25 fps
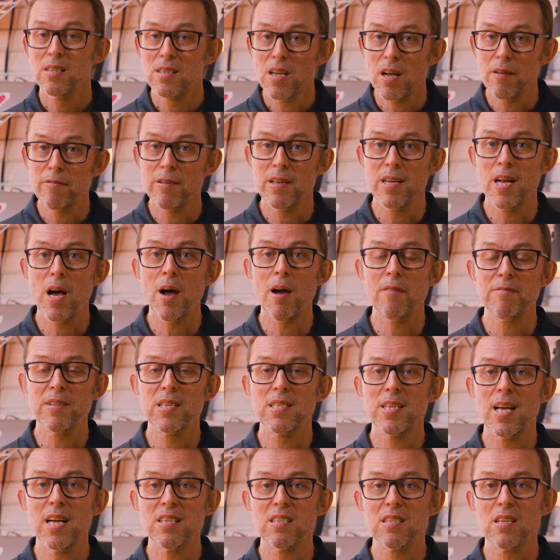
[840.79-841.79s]
So if you don't have
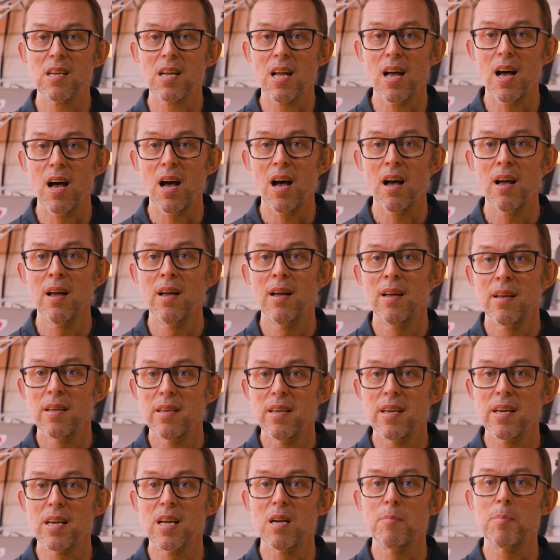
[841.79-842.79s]
the Tesla car,
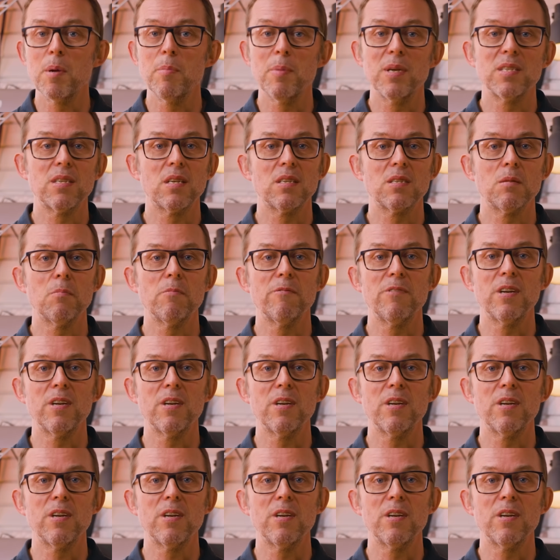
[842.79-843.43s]
you're gonna be missing some